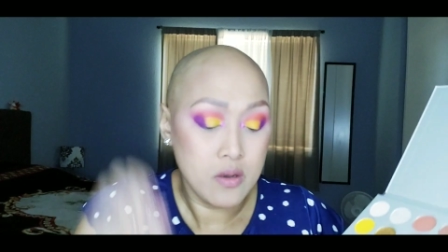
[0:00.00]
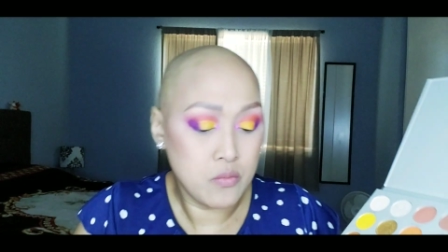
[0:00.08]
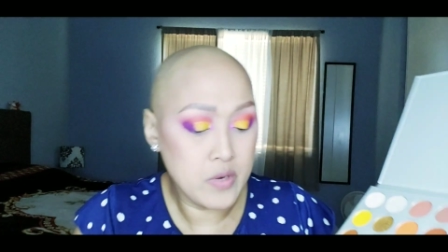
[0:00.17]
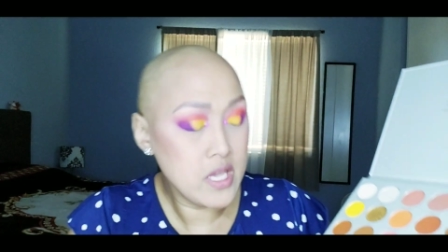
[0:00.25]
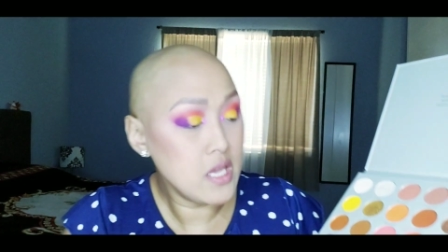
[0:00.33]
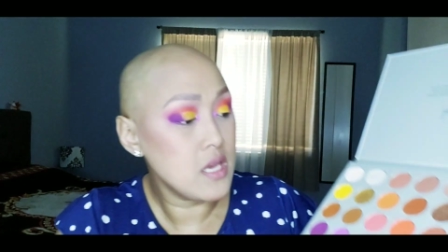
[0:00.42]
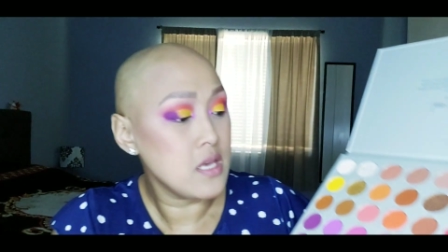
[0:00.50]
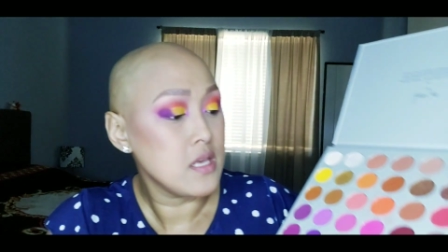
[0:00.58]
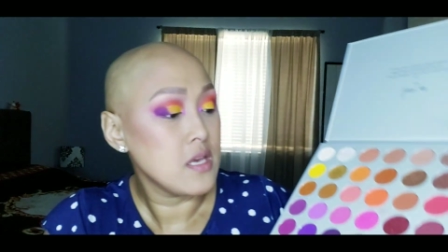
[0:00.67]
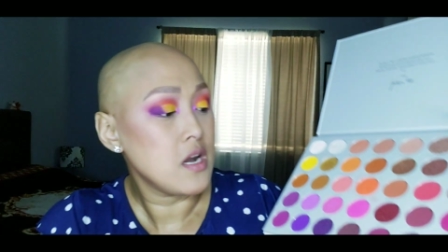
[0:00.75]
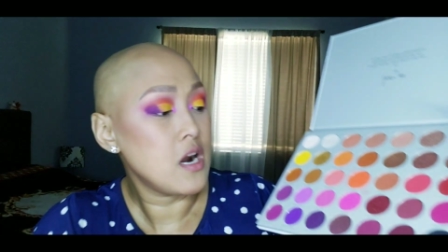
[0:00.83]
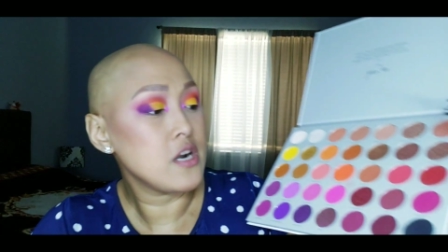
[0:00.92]
we
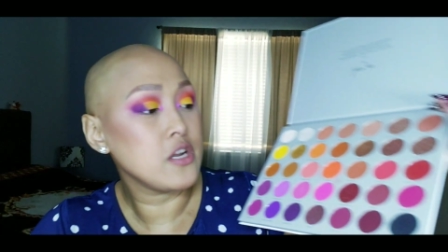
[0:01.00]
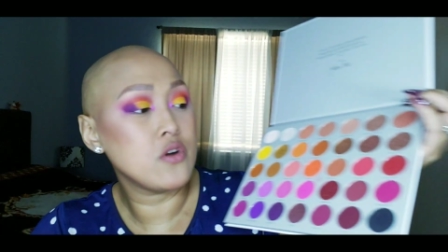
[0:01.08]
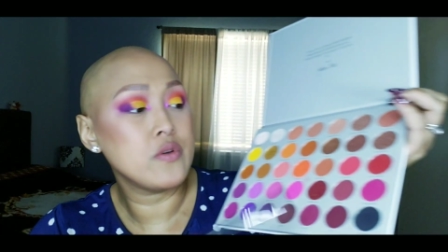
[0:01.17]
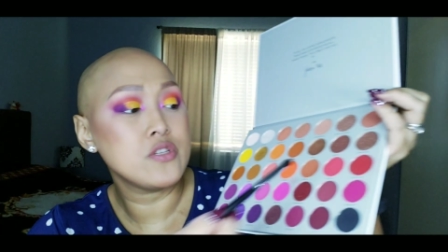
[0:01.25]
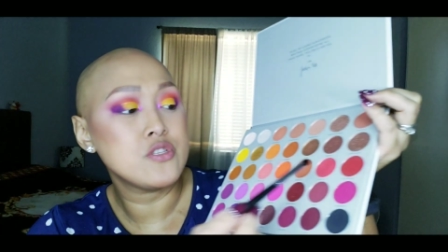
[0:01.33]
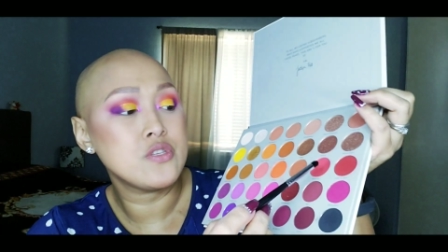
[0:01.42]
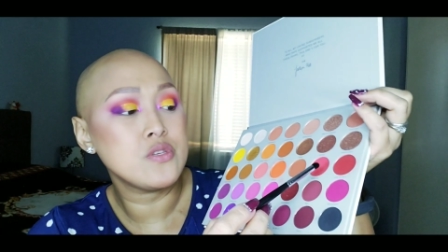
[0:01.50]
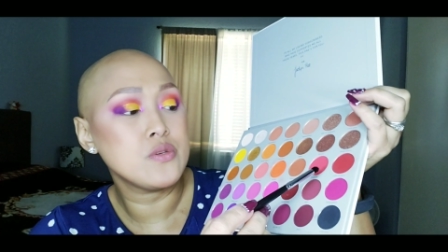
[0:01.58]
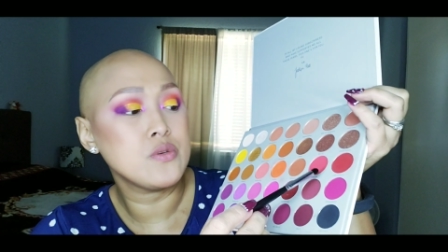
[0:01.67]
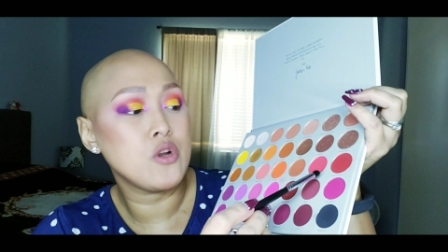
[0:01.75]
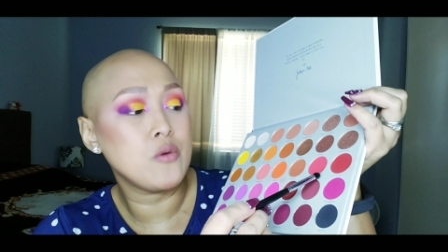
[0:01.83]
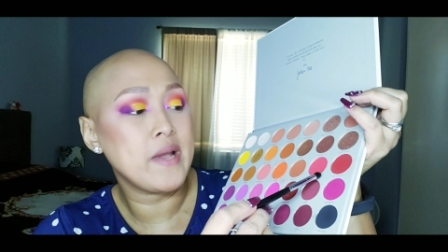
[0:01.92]
are going
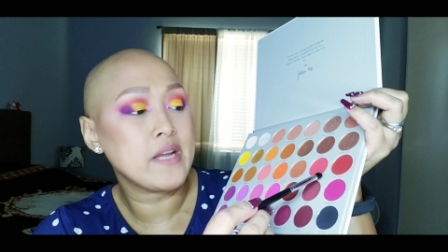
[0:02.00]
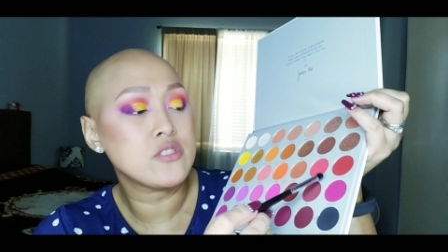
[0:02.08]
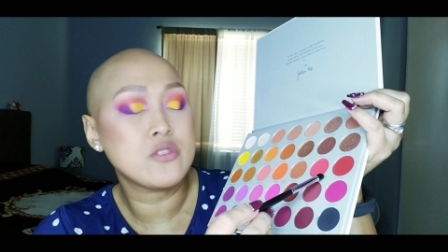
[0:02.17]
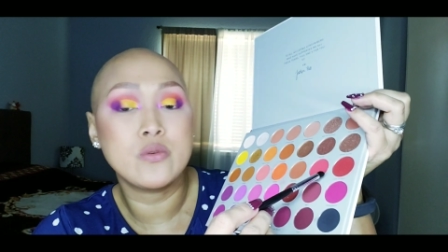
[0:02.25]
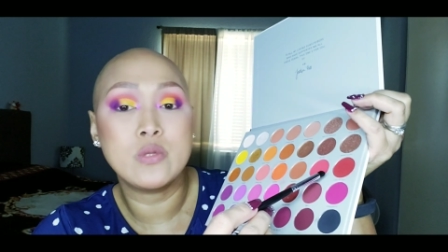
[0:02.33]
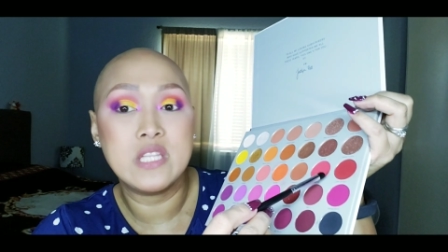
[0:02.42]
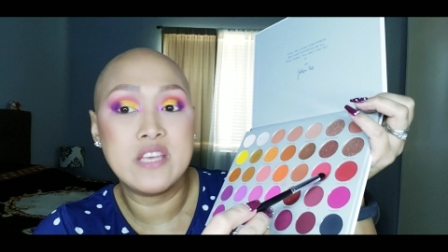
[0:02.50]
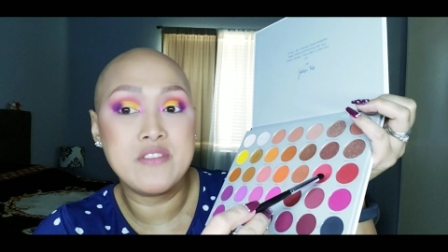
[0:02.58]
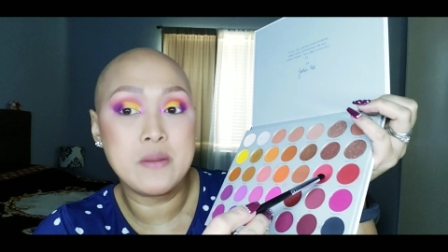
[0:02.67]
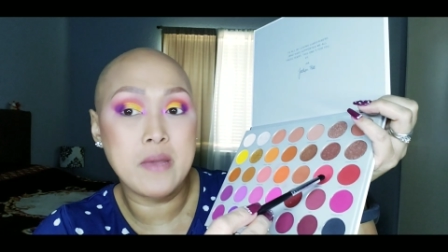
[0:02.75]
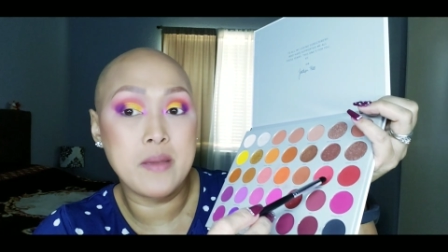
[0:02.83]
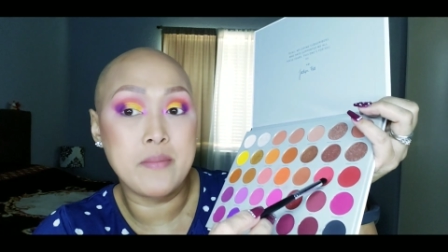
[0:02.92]
to go back to Live
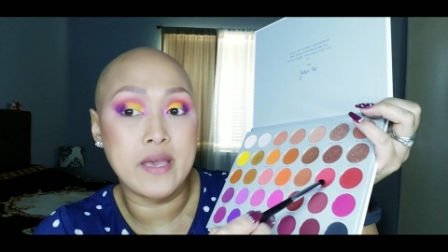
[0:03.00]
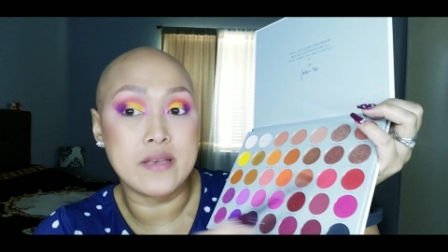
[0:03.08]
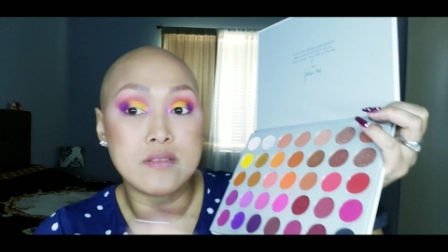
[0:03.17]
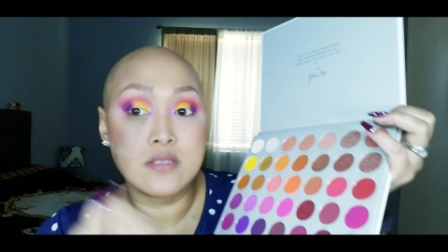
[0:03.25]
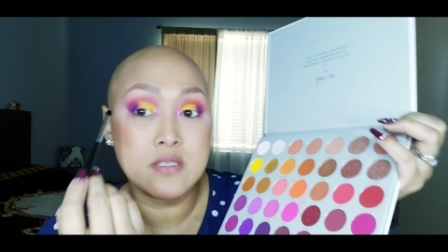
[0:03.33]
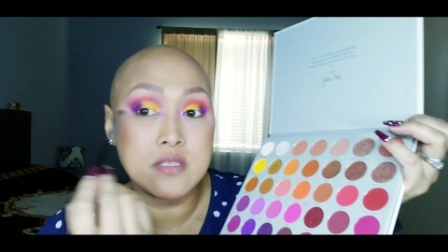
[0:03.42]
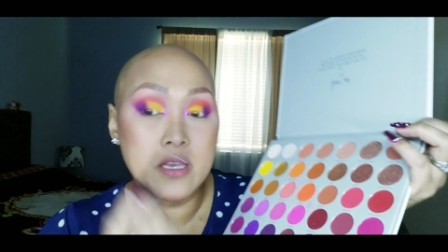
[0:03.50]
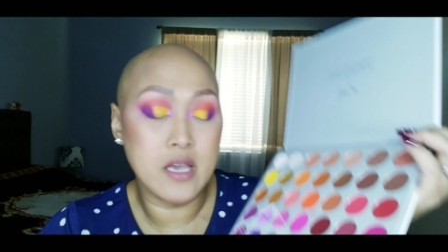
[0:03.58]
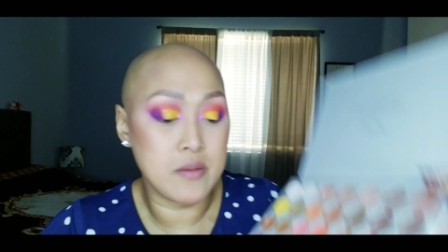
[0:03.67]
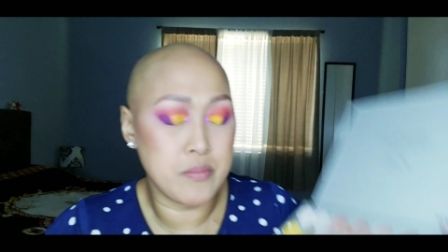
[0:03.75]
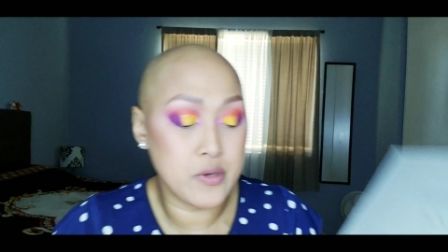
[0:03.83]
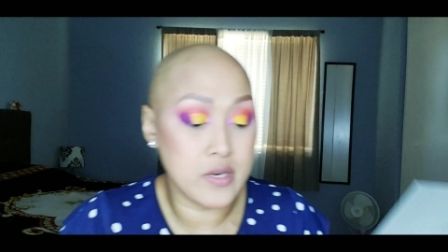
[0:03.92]
in My Best
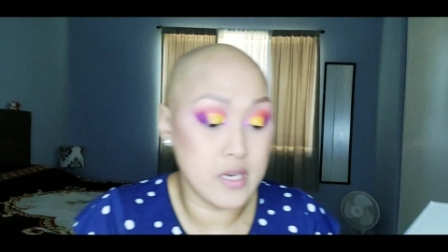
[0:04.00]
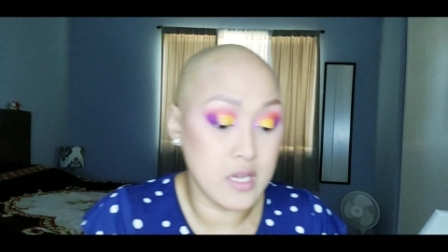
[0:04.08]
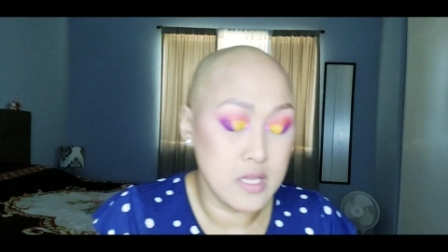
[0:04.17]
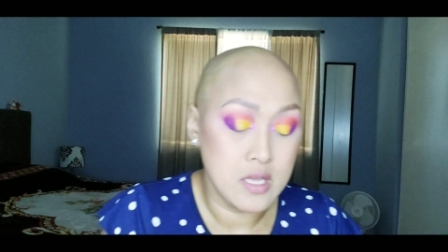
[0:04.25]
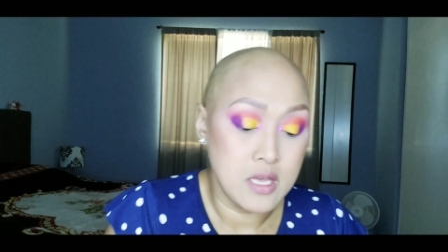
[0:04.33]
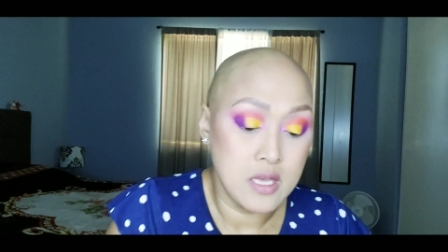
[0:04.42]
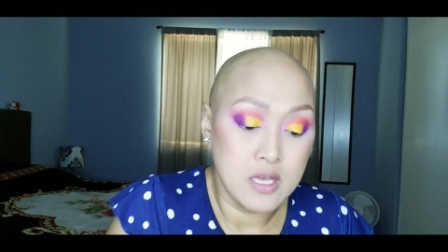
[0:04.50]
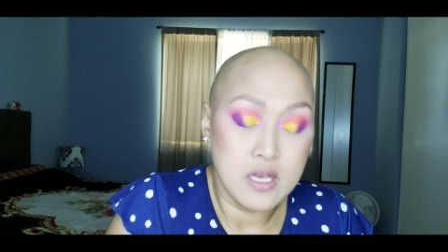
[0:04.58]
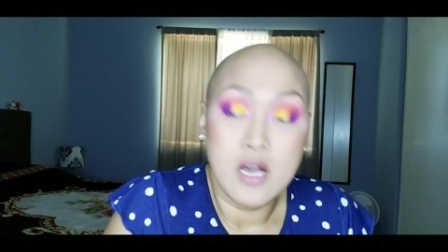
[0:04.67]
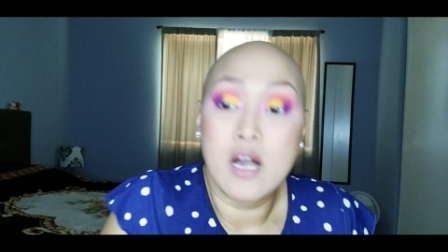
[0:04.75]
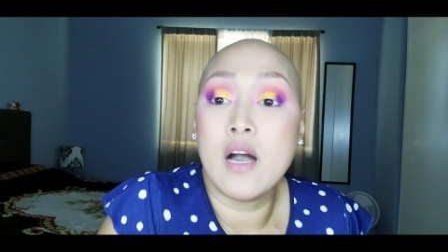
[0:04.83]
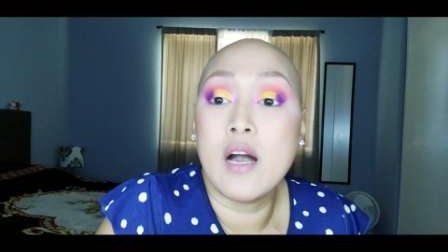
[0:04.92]
and put it
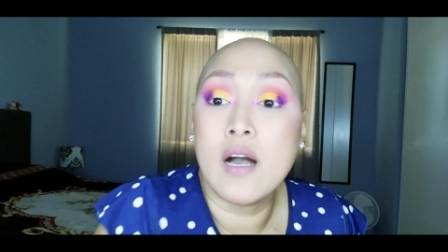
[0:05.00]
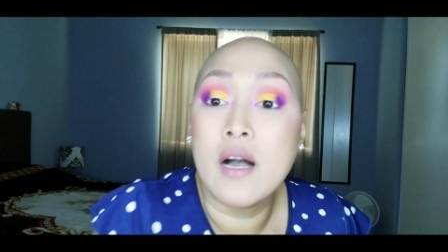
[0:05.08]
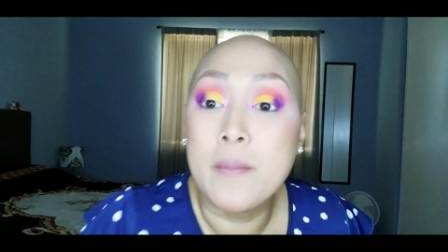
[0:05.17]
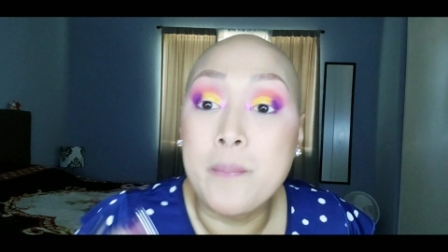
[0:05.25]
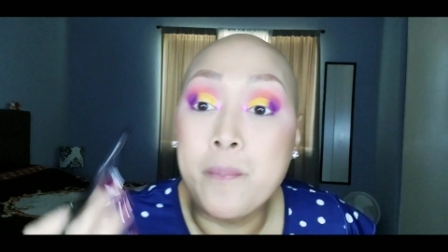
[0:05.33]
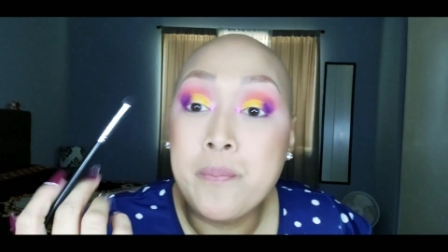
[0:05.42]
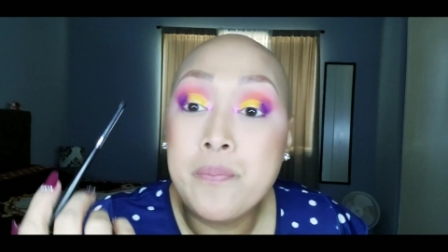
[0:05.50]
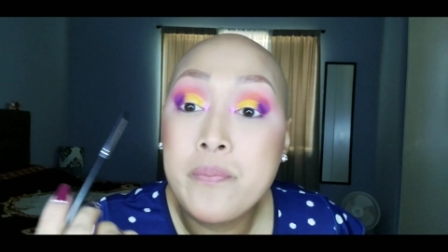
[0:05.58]
um,